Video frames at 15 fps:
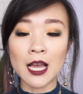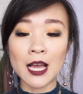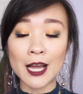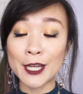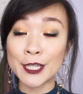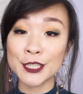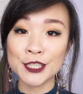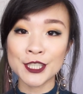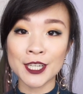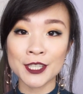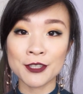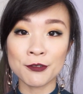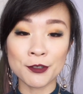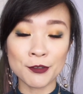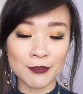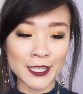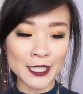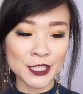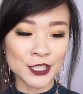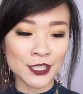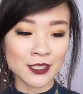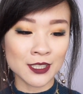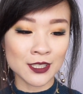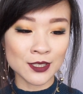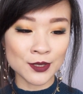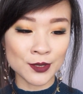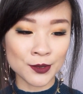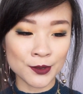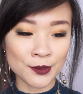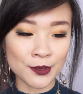high shine reflection,
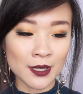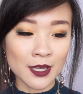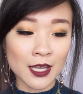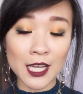so